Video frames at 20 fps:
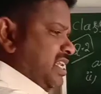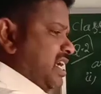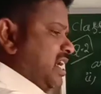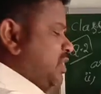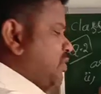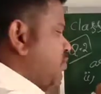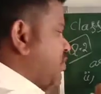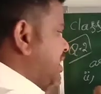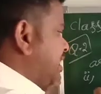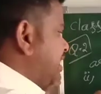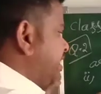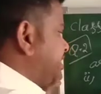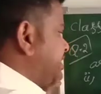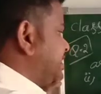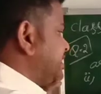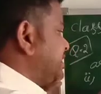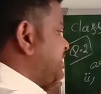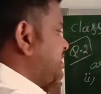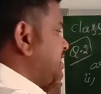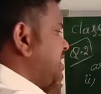or
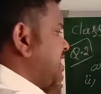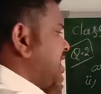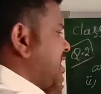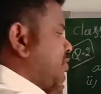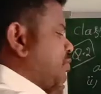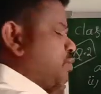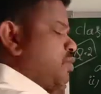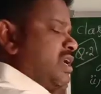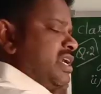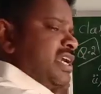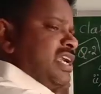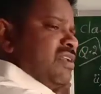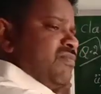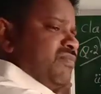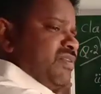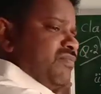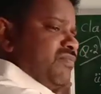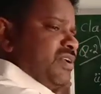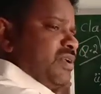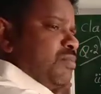216 or
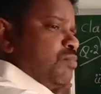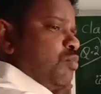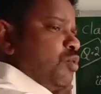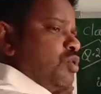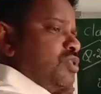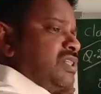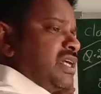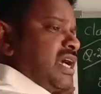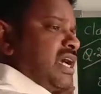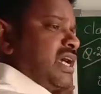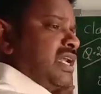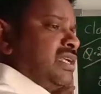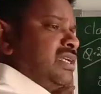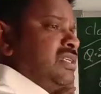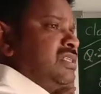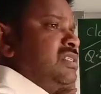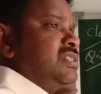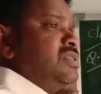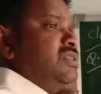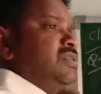215 both are
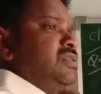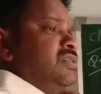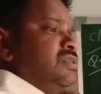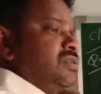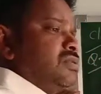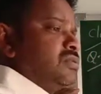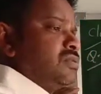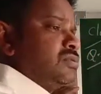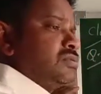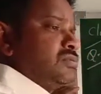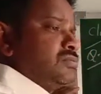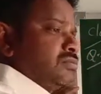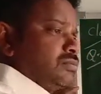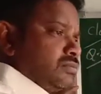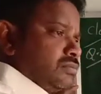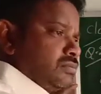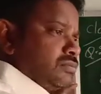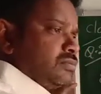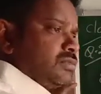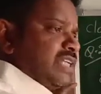
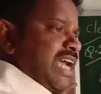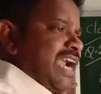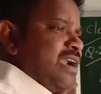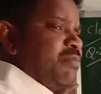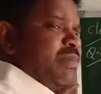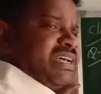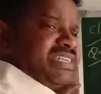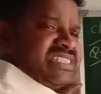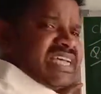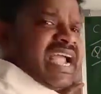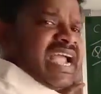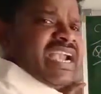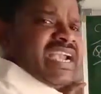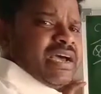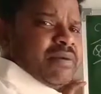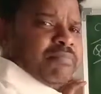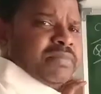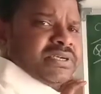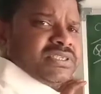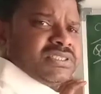side by side
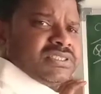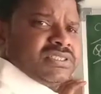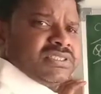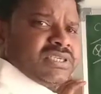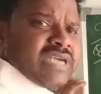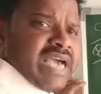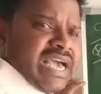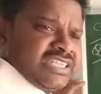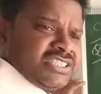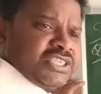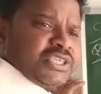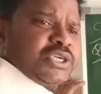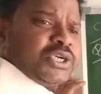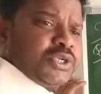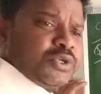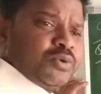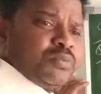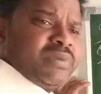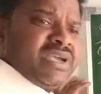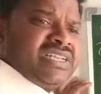numbers.
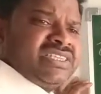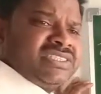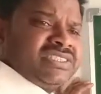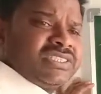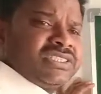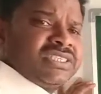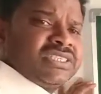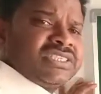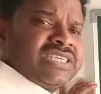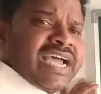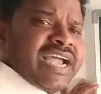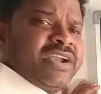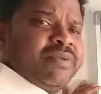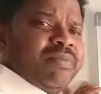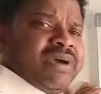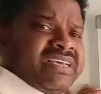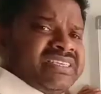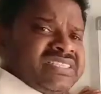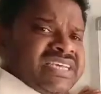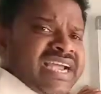Consecutive means side
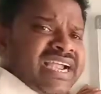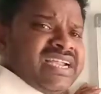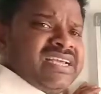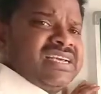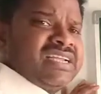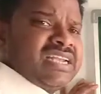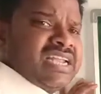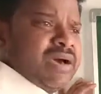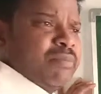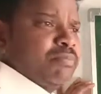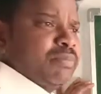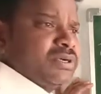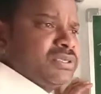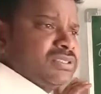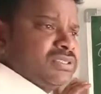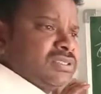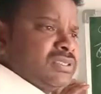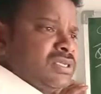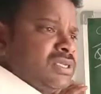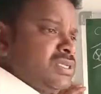by side
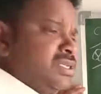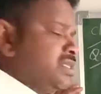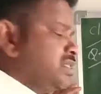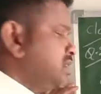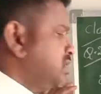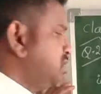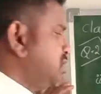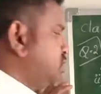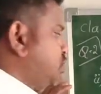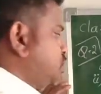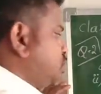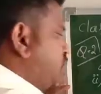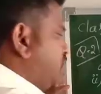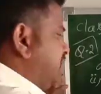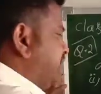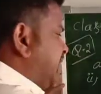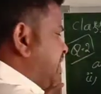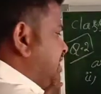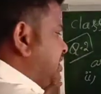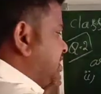numbers. So
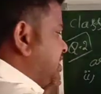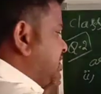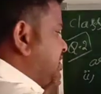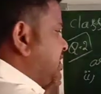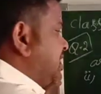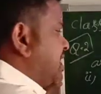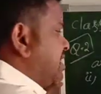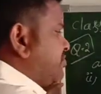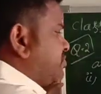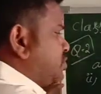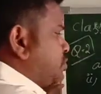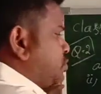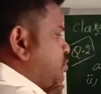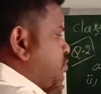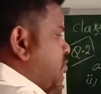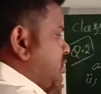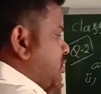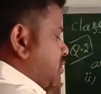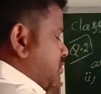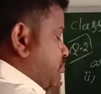216 after
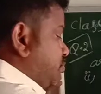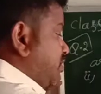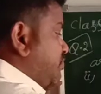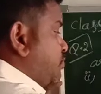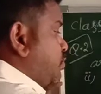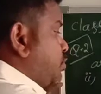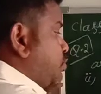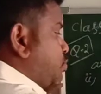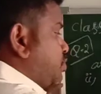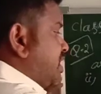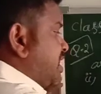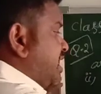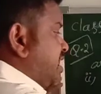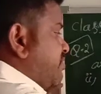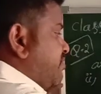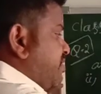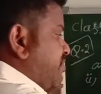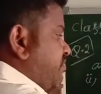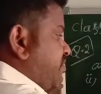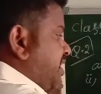before
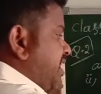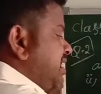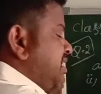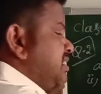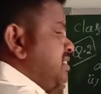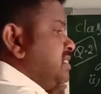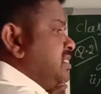215,